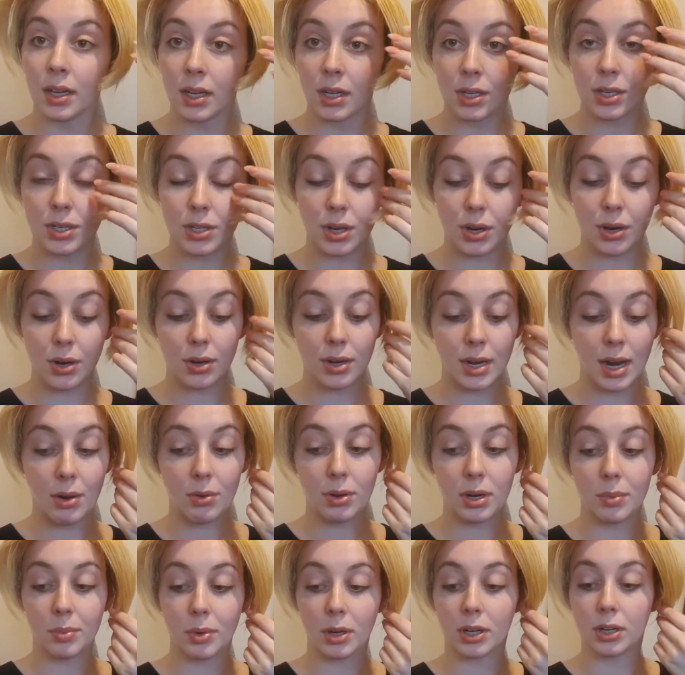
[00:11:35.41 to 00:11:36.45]
So now what
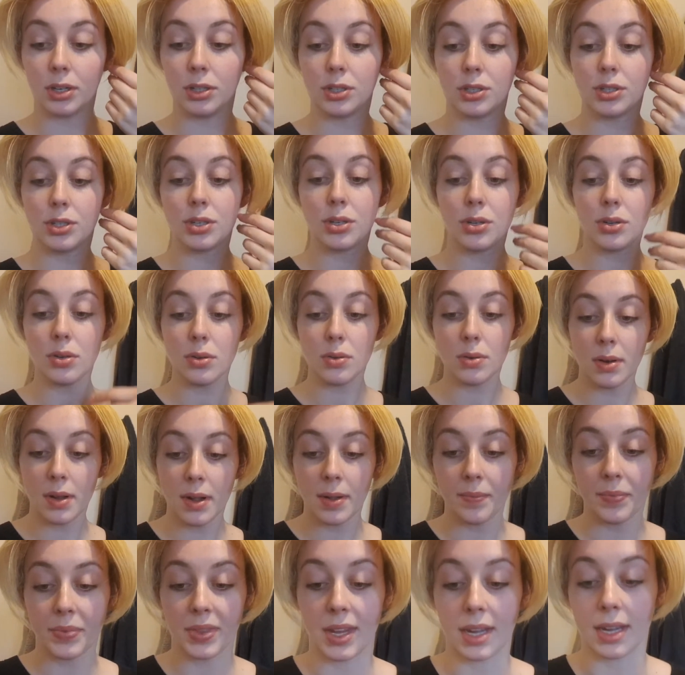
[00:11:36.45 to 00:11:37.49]
I'm gonna do
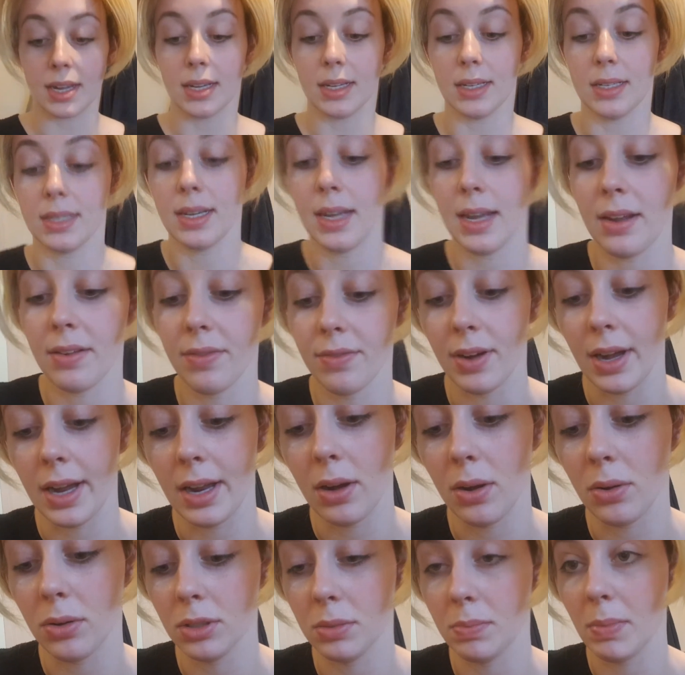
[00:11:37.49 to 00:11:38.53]
is, if I
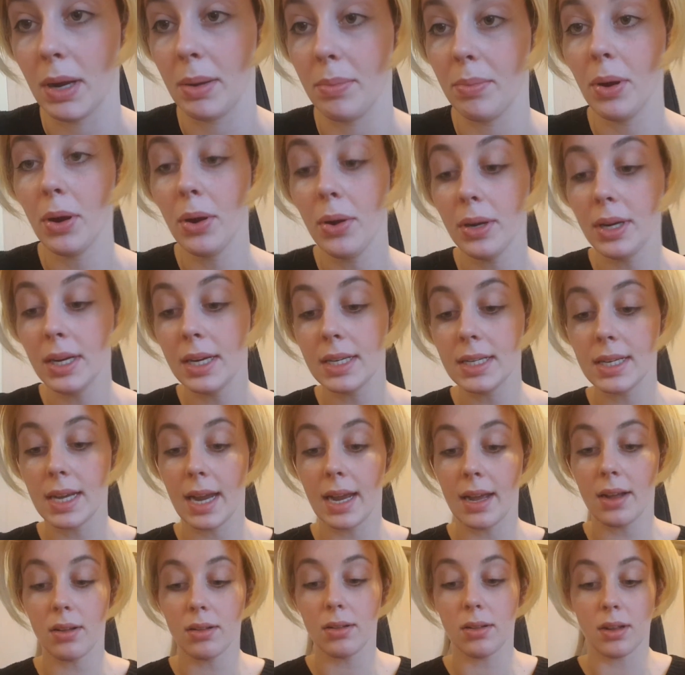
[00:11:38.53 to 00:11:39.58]
hold my
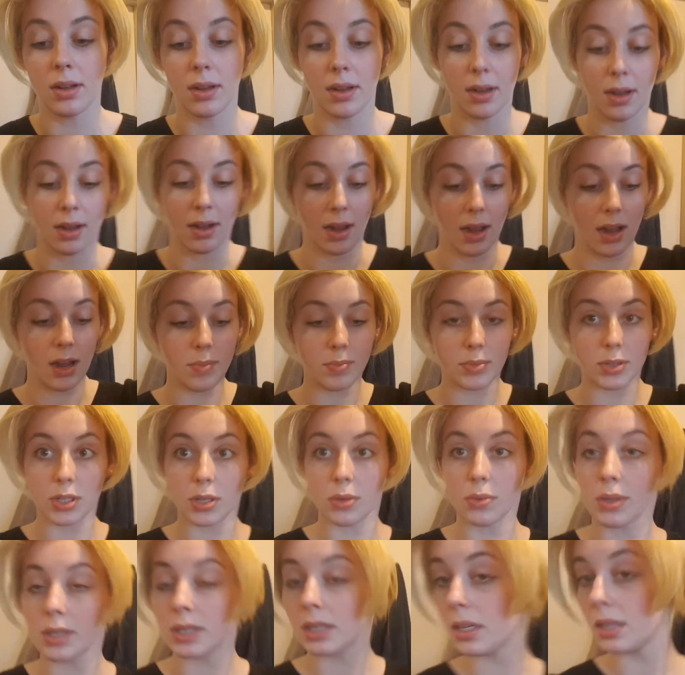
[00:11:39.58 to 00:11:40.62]
ponytail up
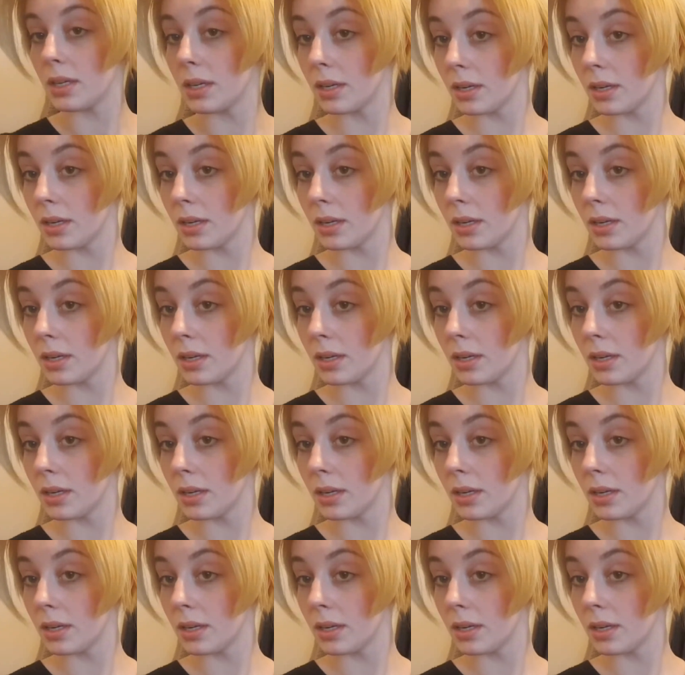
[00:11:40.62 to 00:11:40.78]
to it,